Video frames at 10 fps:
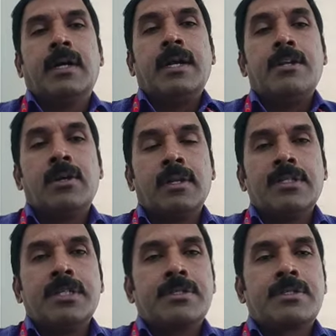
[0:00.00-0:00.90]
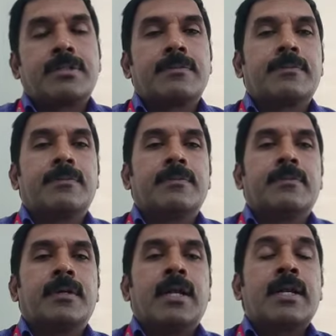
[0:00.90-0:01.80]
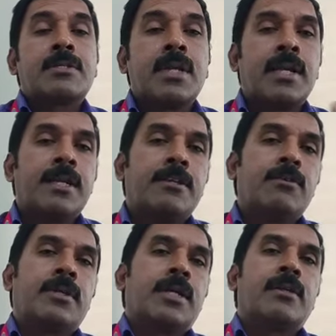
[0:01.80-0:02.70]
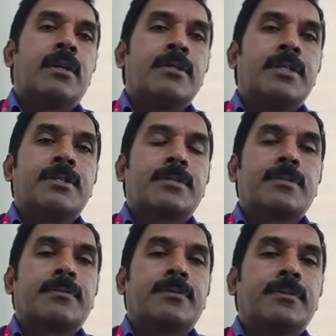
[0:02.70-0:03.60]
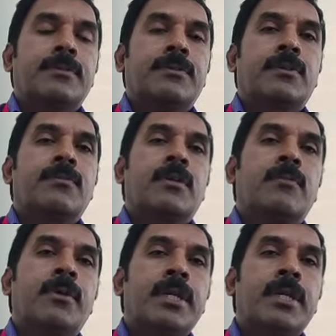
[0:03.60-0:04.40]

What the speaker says: ideologies, understanding new technologies. So for